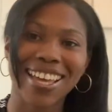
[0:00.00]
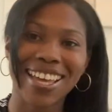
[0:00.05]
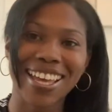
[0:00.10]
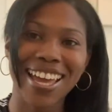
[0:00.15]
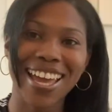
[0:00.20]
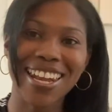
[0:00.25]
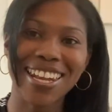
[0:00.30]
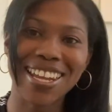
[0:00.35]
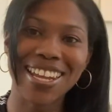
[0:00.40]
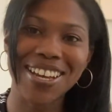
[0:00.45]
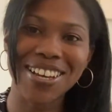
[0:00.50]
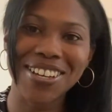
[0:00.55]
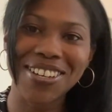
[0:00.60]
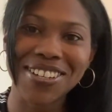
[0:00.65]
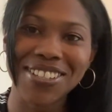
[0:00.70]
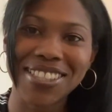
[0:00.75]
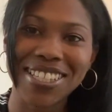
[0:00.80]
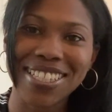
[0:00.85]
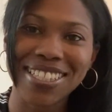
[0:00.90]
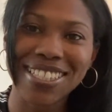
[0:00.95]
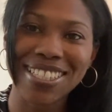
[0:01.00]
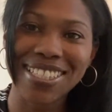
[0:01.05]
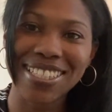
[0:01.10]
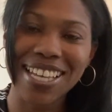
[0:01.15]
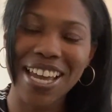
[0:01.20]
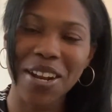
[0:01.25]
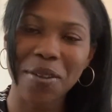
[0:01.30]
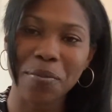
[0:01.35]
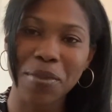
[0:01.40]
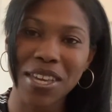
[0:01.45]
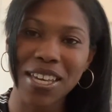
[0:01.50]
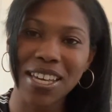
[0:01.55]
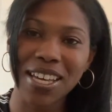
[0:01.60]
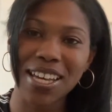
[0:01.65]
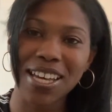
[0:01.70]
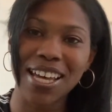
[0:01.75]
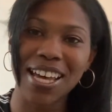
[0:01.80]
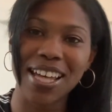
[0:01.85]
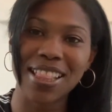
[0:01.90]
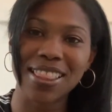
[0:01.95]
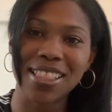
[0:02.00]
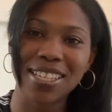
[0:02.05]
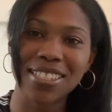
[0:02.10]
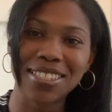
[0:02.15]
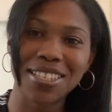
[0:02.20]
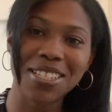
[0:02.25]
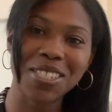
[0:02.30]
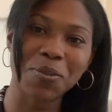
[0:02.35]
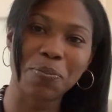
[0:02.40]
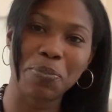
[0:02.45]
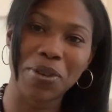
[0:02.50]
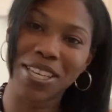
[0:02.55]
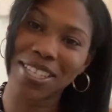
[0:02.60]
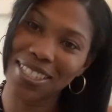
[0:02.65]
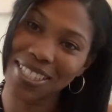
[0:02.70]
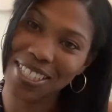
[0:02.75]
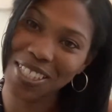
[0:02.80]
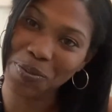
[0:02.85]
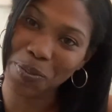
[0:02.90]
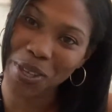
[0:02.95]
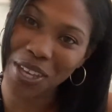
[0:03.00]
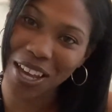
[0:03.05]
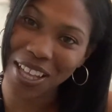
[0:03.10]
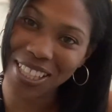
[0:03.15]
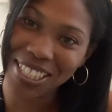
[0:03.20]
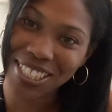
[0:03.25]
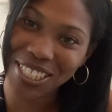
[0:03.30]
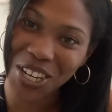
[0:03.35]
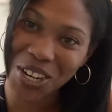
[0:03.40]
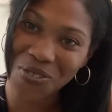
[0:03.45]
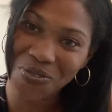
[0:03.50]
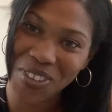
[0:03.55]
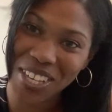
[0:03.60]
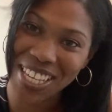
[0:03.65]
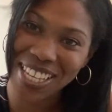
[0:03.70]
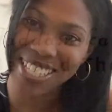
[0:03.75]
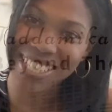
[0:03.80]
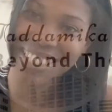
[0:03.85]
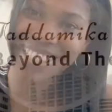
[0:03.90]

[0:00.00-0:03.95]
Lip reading: Hello, this is Tatamika, and this is Business Beyond the Surface.